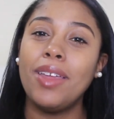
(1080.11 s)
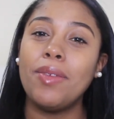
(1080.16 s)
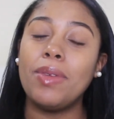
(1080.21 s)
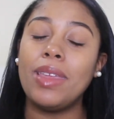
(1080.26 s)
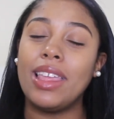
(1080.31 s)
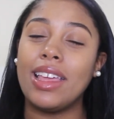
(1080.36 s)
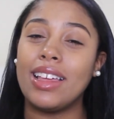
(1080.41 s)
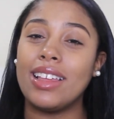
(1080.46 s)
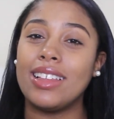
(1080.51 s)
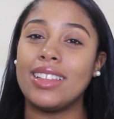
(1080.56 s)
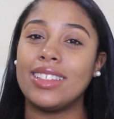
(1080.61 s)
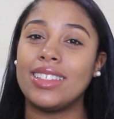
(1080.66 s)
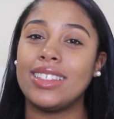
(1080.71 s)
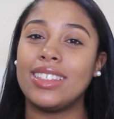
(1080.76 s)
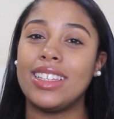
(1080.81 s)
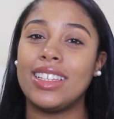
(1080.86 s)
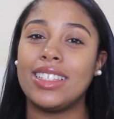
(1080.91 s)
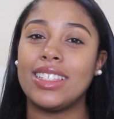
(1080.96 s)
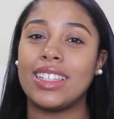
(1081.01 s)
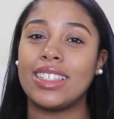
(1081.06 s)
because
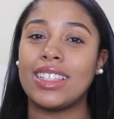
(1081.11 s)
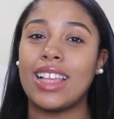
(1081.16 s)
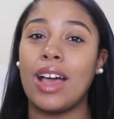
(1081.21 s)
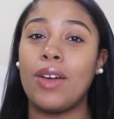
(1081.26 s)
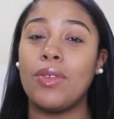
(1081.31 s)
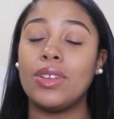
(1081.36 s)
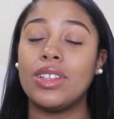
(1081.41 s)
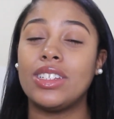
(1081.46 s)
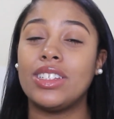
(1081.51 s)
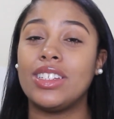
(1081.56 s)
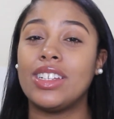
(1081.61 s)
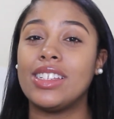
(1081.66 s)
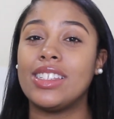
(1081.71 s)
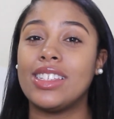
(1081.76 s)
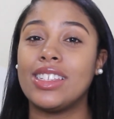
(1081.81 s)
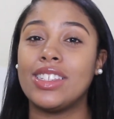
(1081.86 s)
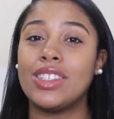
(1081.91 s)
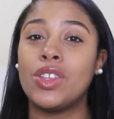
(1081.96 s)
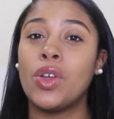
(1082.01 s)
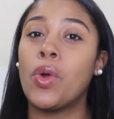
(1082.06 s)
she says I was just
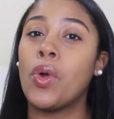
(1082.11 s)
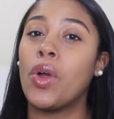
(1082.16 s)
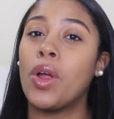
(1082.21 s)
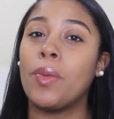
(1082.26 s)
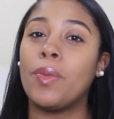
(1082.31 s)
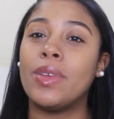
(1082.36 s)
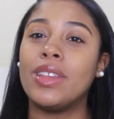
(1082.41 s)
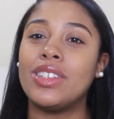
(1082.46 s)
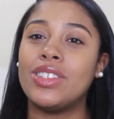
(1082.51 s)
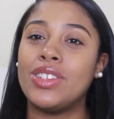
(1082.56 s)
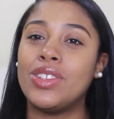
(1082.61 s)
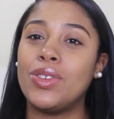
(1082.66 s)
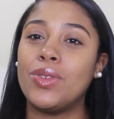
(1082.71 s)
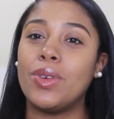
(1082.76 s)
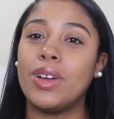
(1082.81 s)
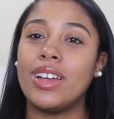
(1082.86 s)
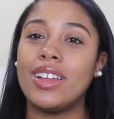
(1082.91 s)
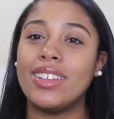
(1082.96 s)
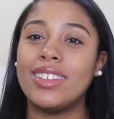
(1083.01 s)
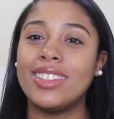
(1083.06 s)
as tore up as you
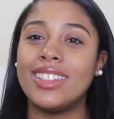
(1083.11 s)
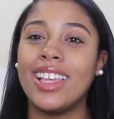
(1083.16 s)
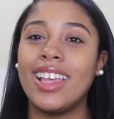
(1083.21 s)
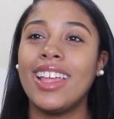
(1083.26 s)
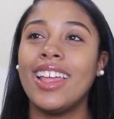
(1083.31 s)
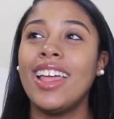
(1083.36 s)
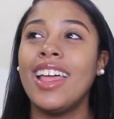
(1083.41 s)
was.